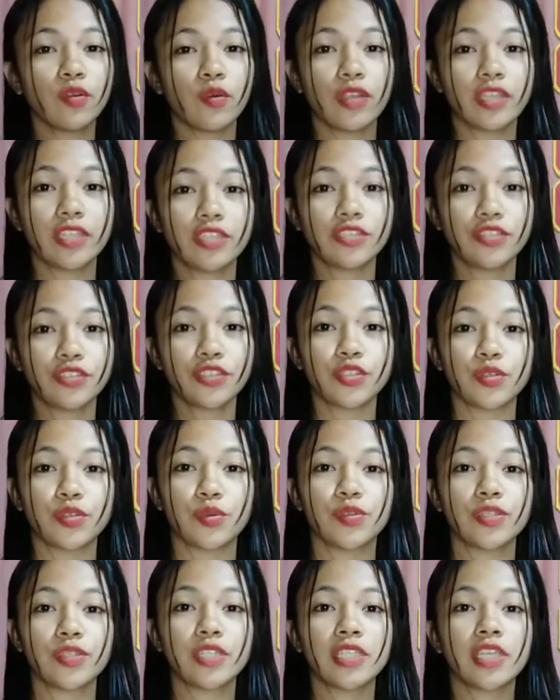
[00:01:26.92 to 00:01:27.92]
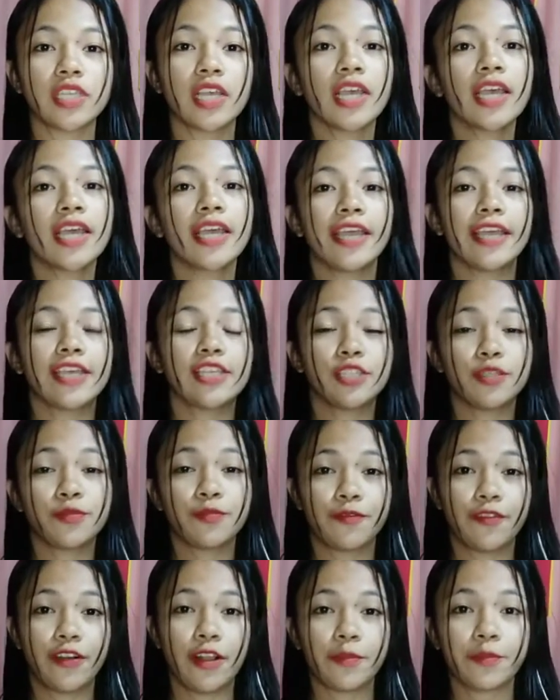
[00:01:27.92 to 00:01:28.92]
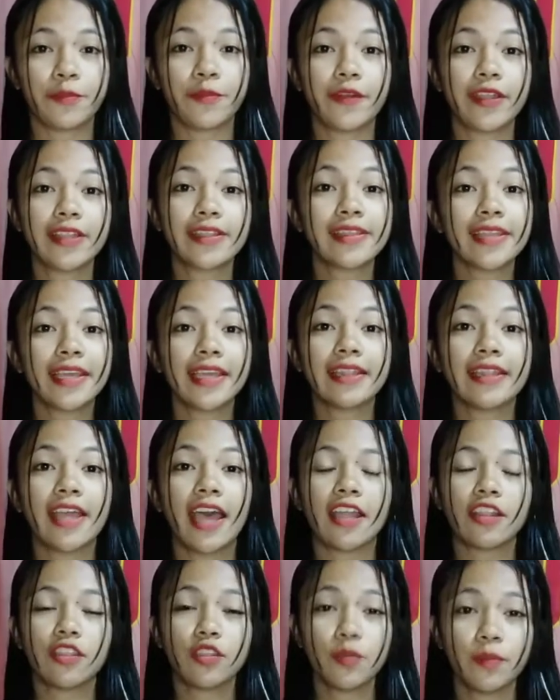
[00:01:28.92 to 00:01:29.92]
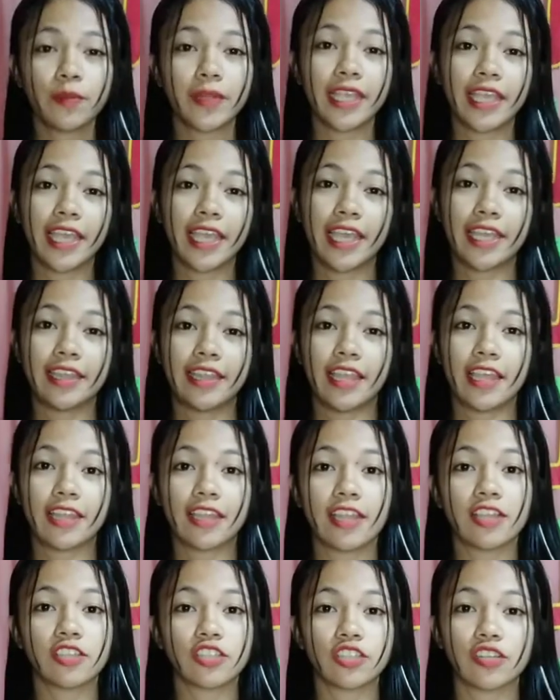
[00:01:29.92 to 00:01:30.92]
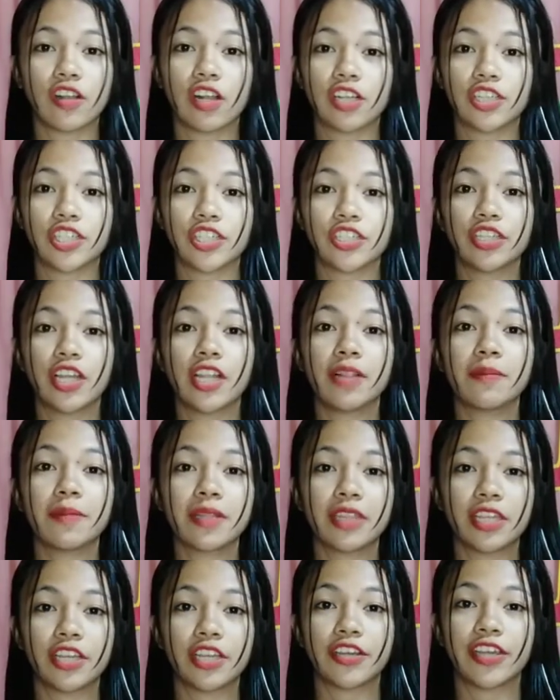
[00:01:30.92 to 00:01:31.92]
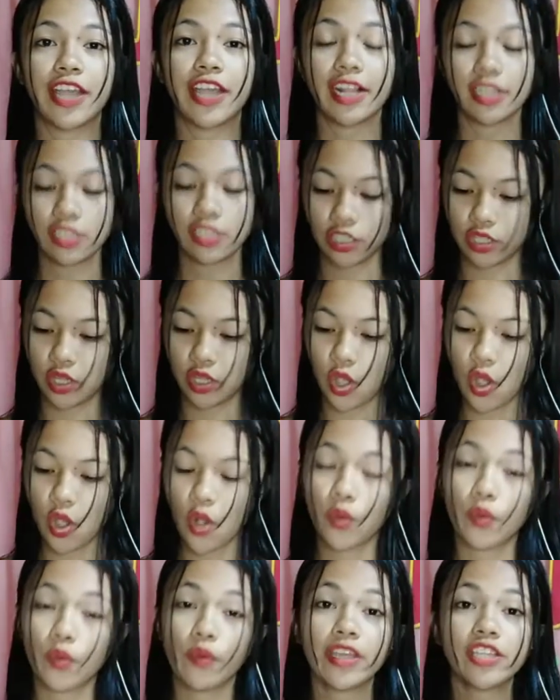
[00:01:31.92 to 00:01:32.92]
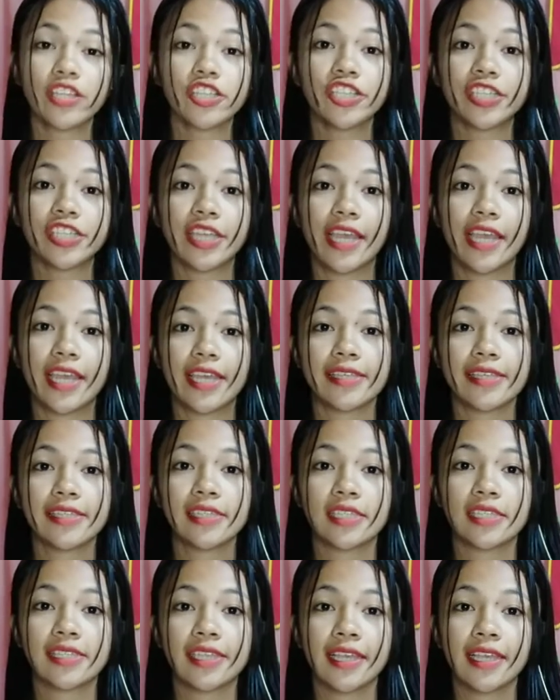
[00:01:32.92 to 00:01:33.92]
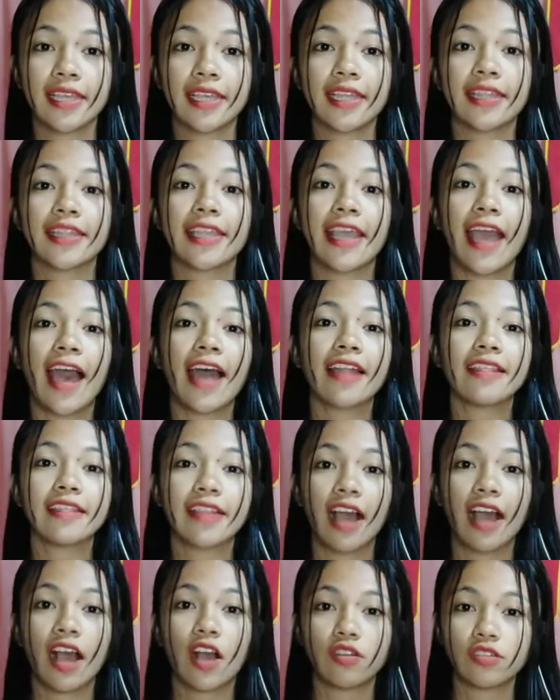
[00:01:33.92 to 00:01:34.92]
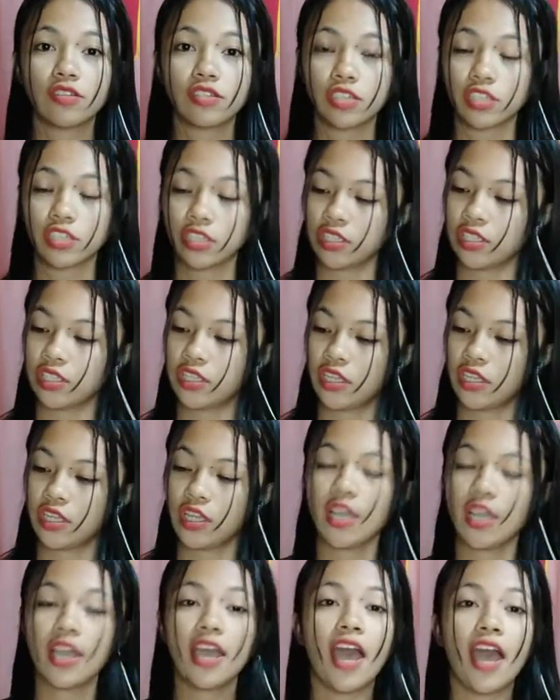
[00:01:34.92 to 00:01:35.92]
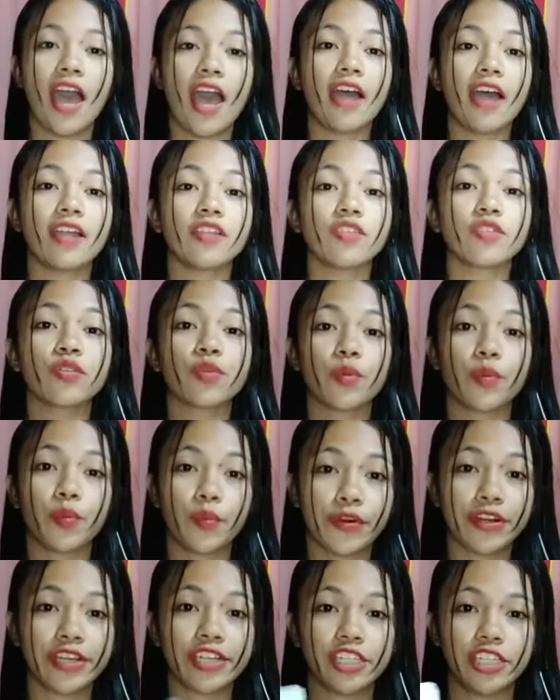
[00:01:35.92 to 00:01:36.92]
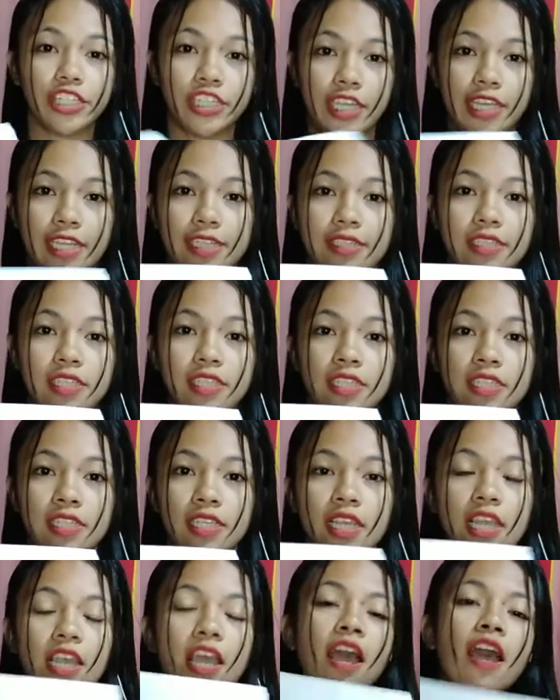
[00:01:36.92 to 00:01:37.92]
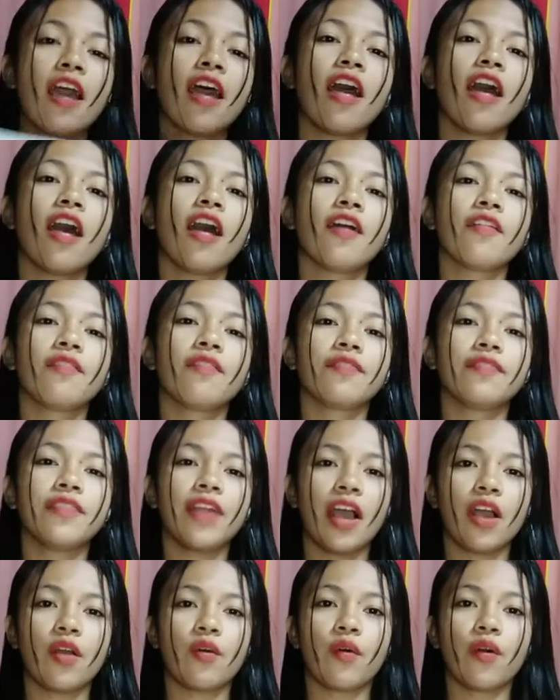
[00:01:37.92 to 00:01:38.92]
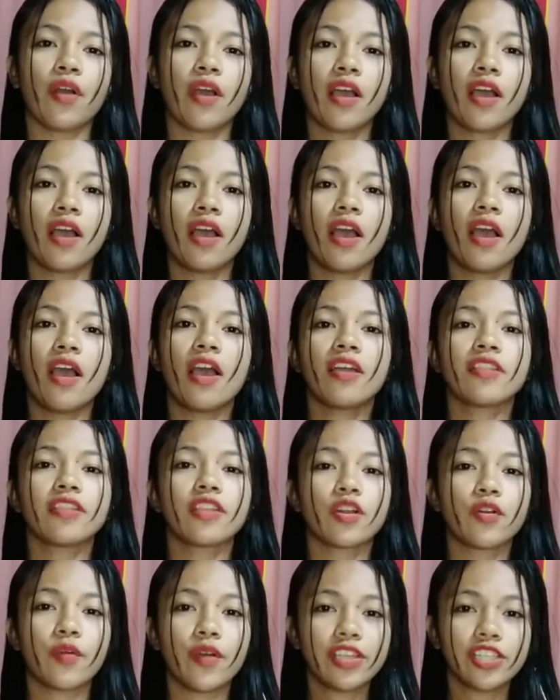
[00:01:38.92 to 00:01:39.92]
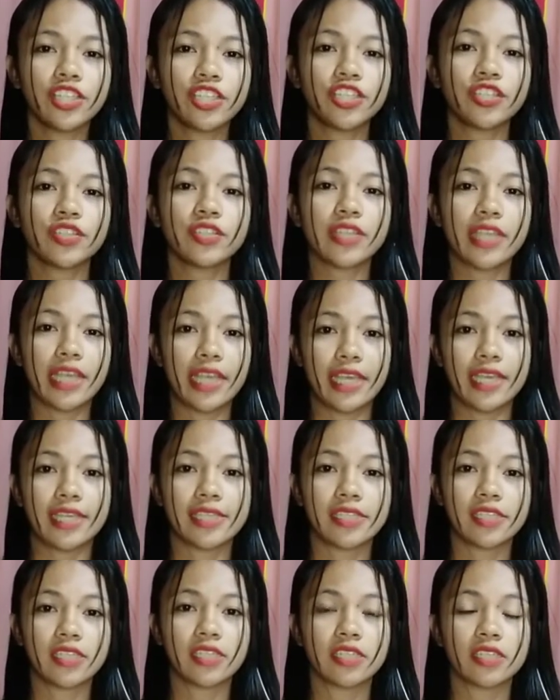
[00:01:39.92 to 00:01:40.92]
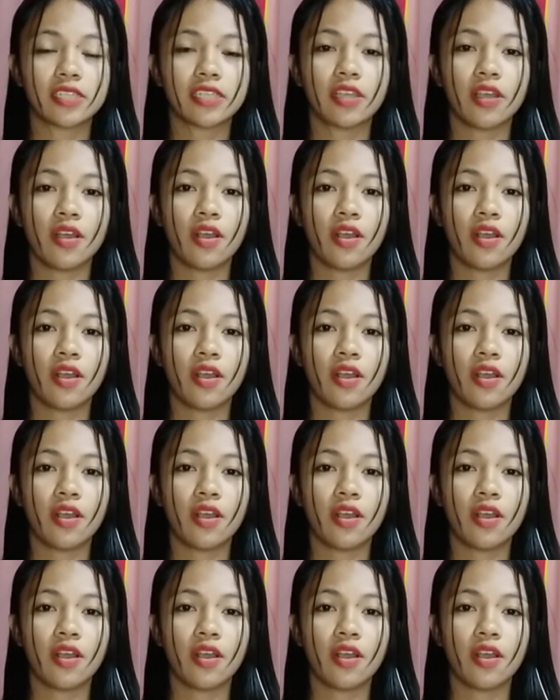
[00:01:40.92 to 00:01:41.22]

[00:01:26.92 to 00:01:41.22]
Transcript: to introduce is from printed and duplicated instructional materials, which is the handouts and worksheets. Now, the question is,